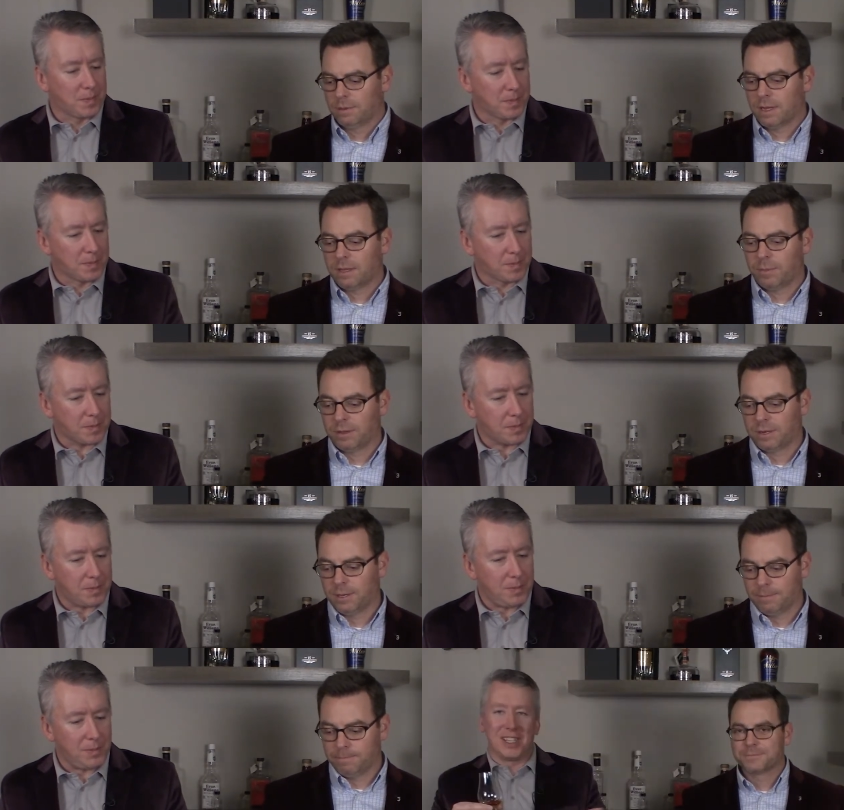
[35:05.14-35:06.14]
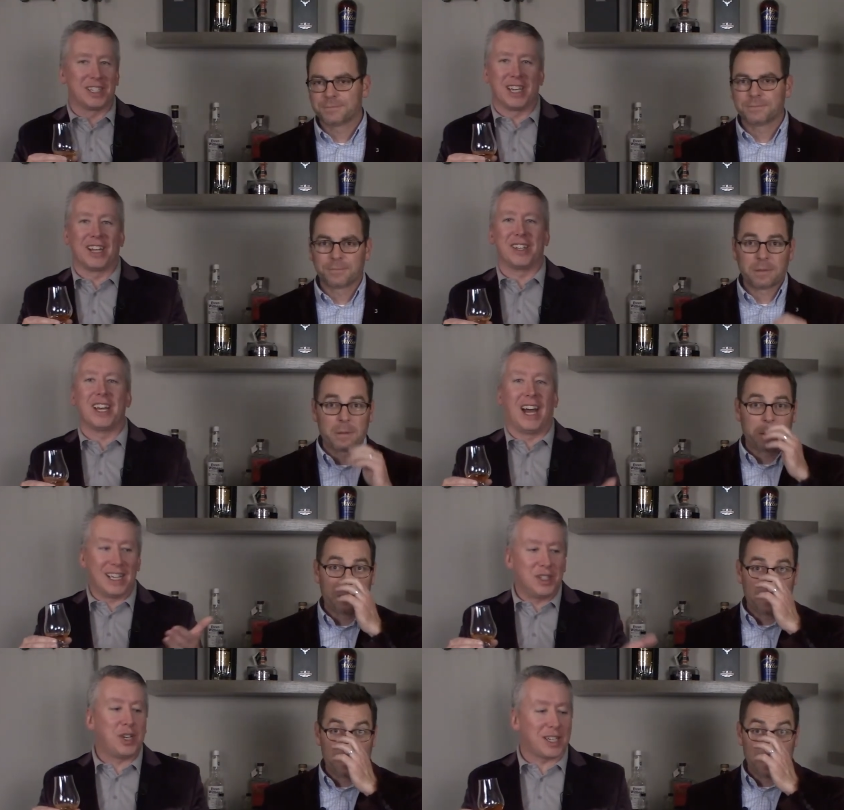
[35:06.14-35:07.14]
Speaker 1: Glad they picked it up.
Speaker 2: Exactly.
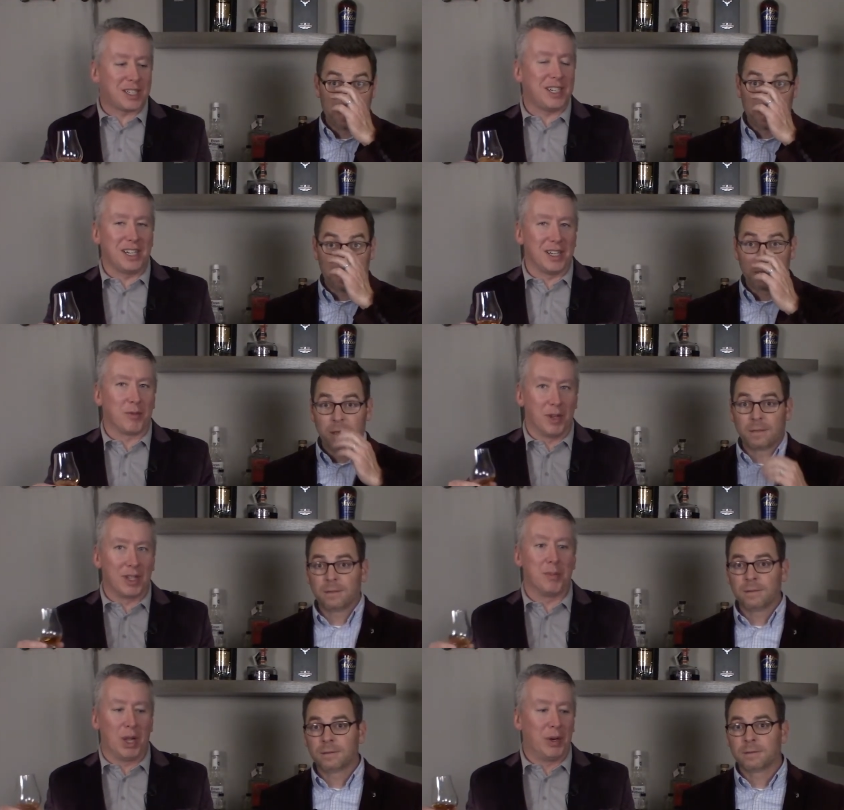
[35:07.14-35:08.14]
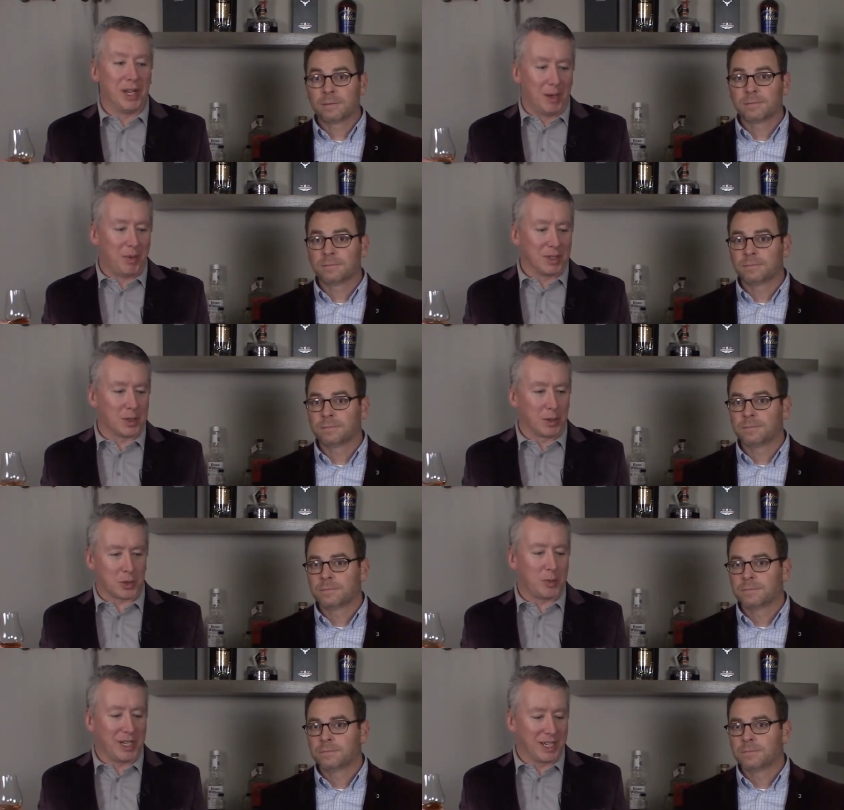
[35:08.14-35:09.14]
I had just seen it really blowing up on
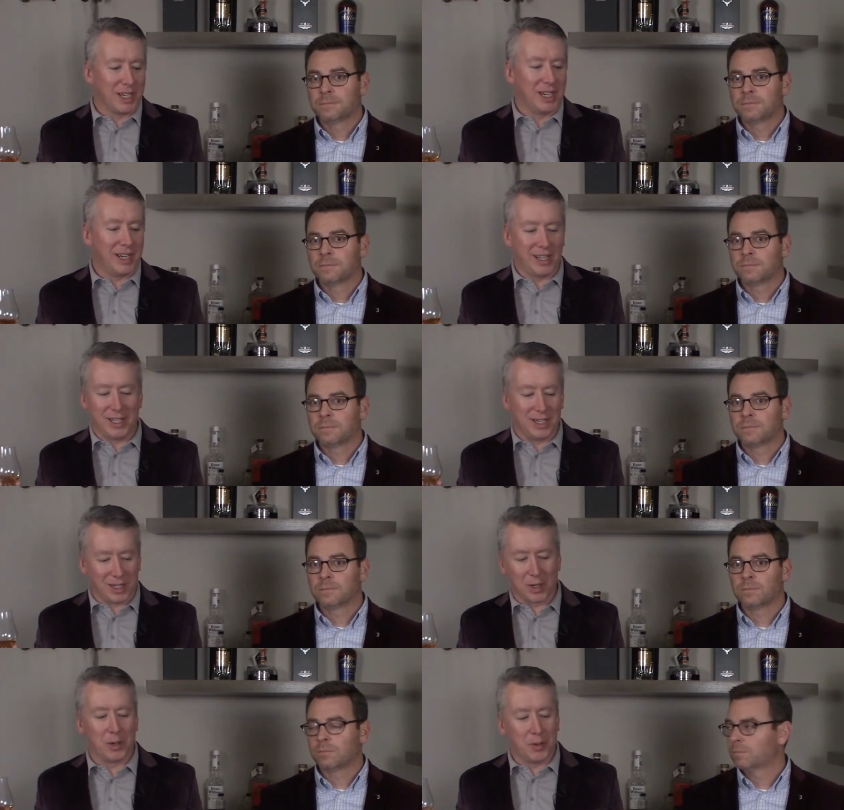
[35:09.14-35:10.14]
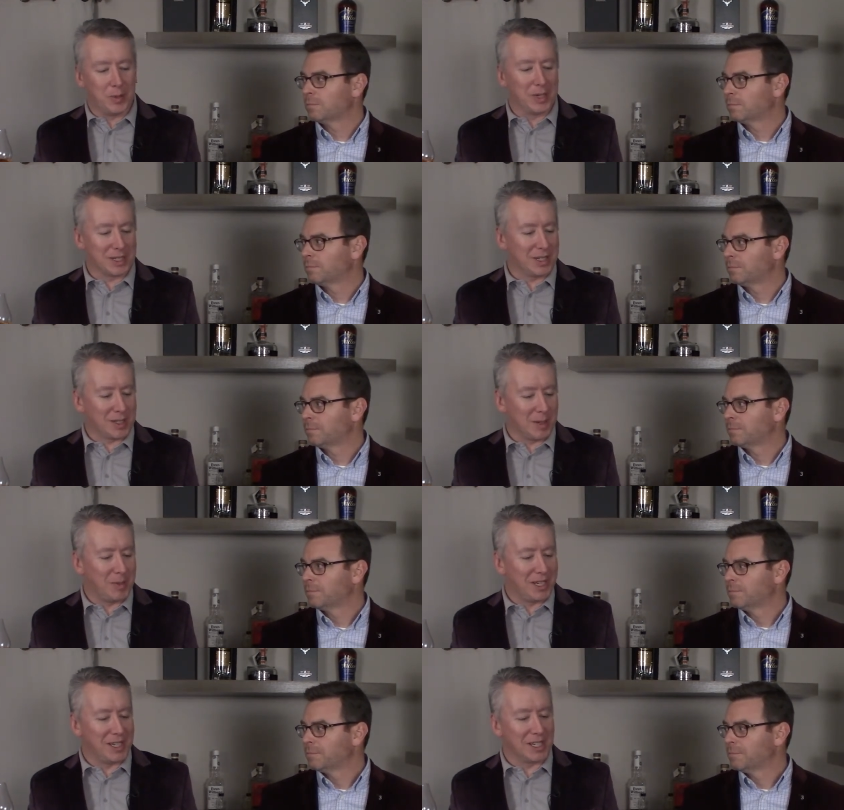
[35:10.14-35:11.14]
social media, and then I go to a whiskey
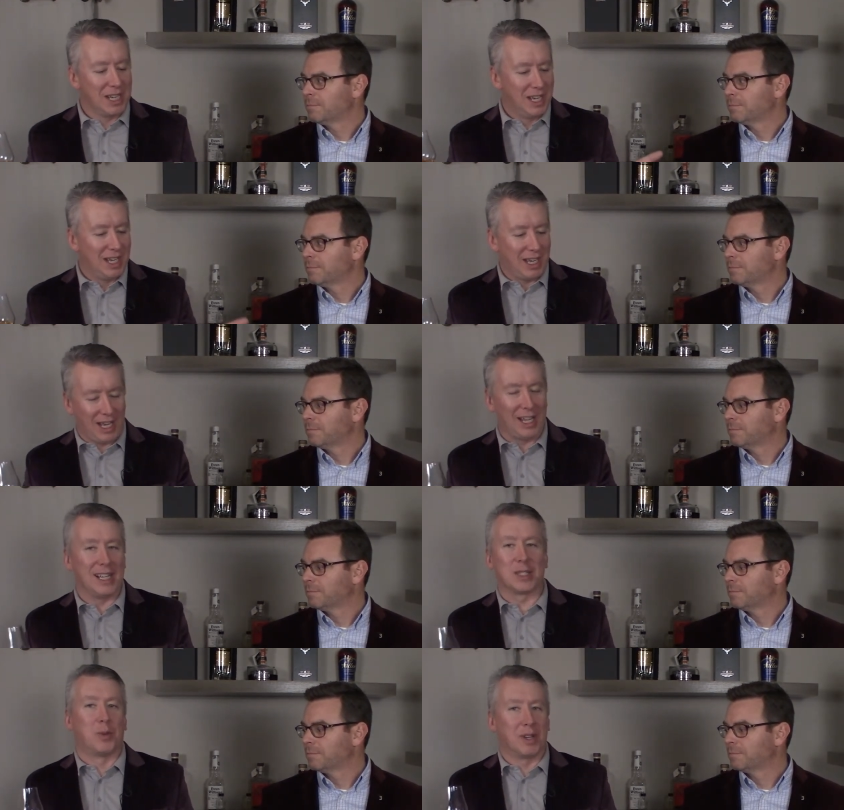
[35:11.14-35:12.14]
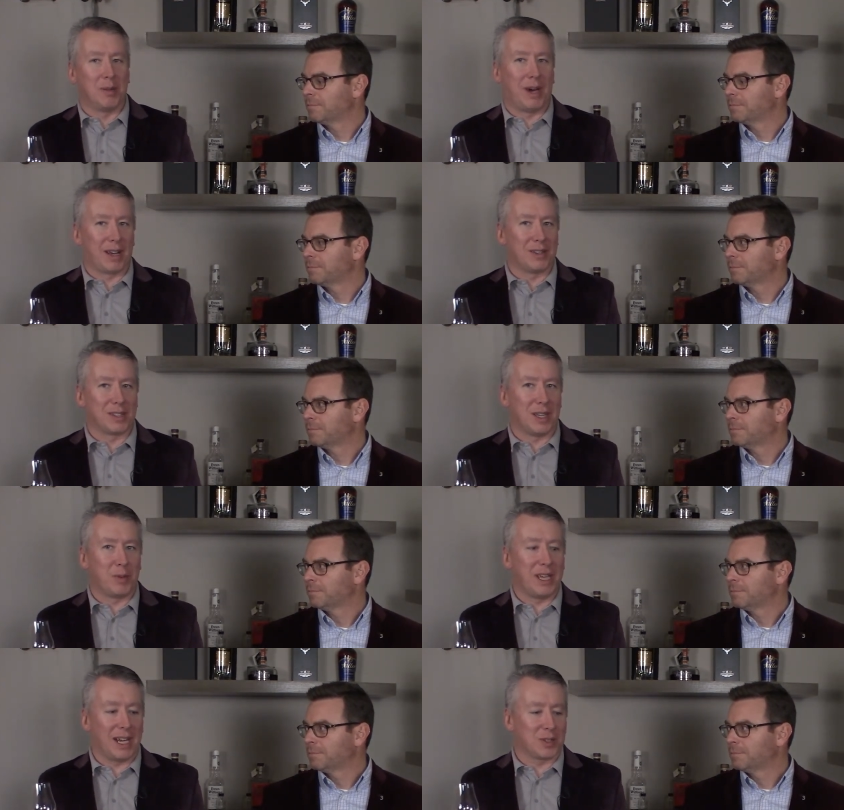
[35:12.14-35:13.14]
club meeting, and that's one of the bottles
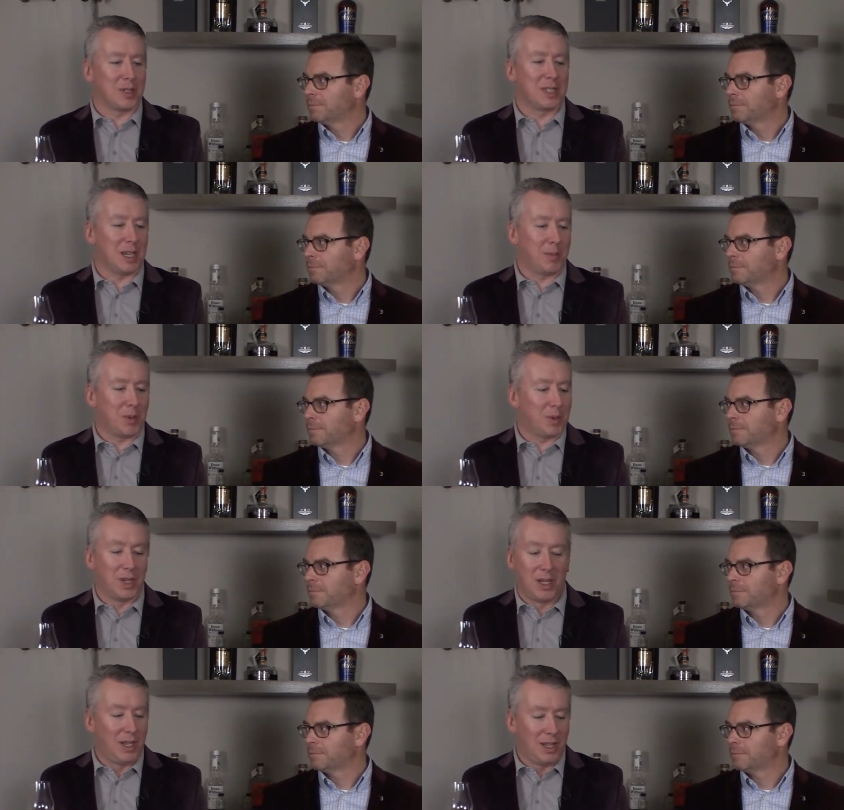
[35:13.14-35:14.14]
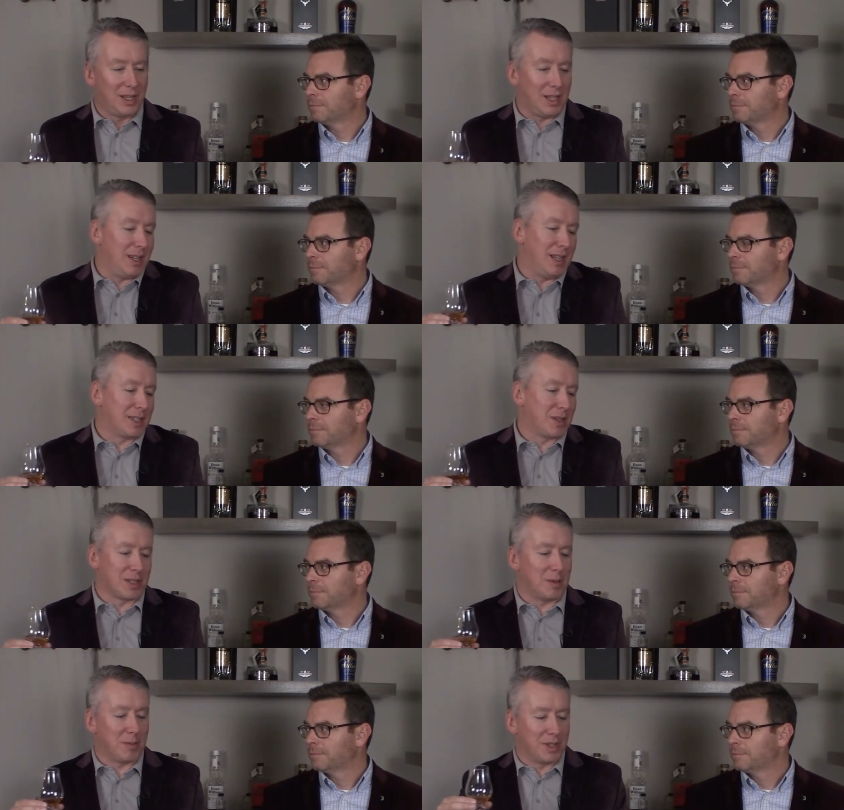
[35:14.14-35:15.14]
that we actually sampled, that, and that's
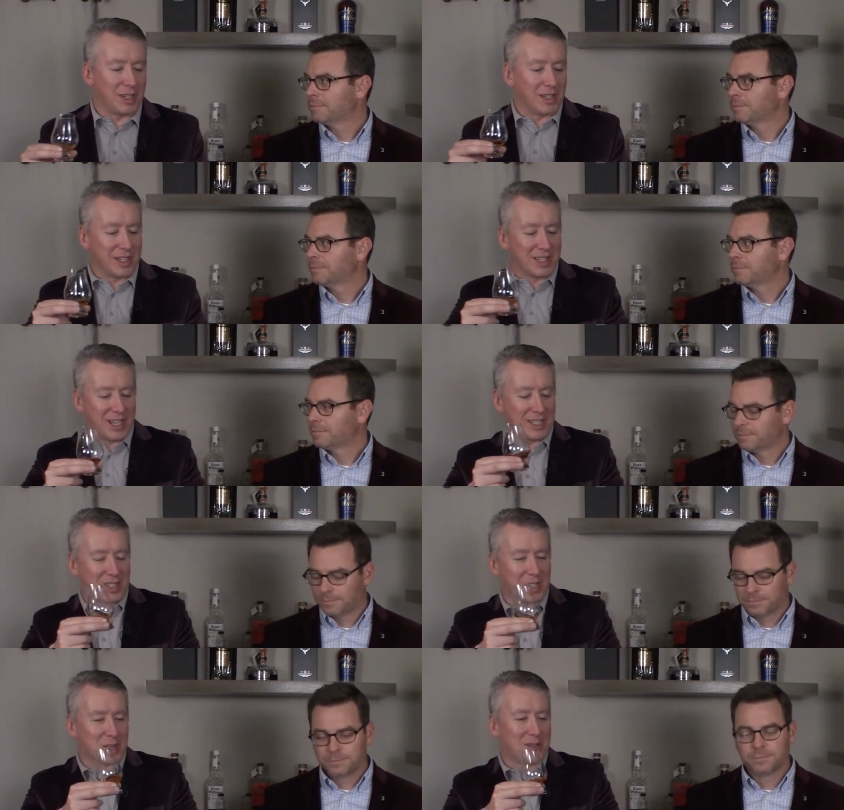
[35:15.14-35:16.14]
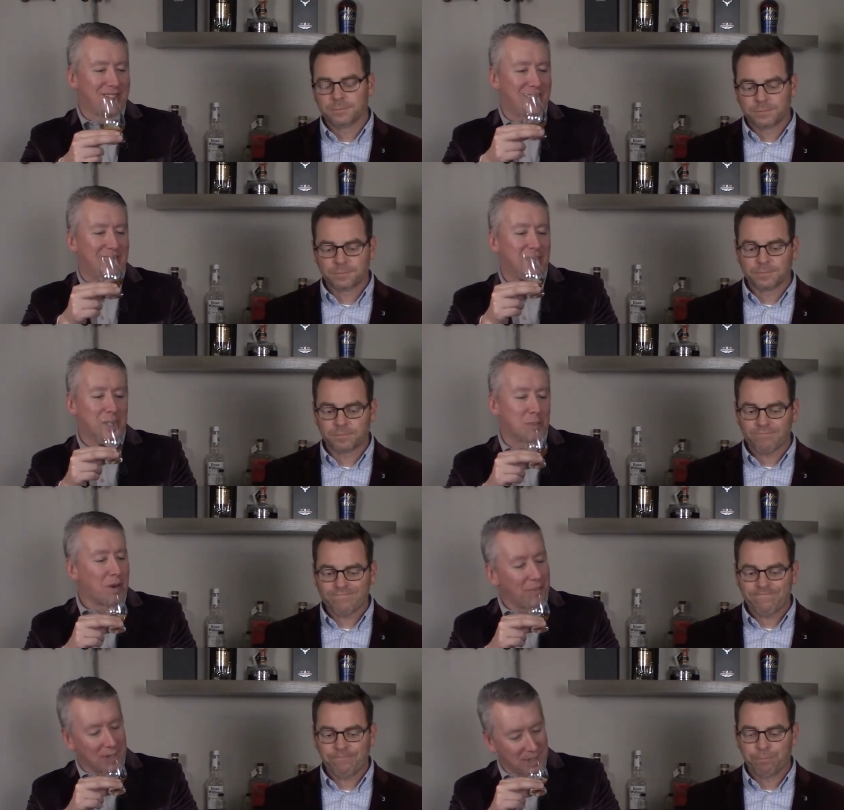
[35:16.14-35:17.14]
awesome. Like like that's just that's just
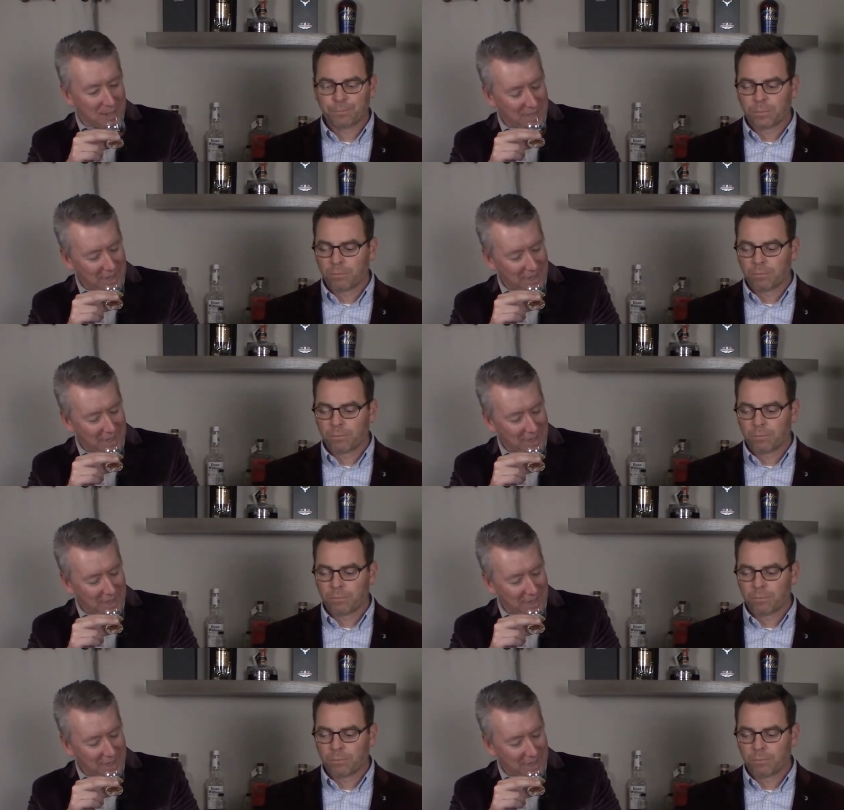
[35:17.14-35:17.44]
perfect.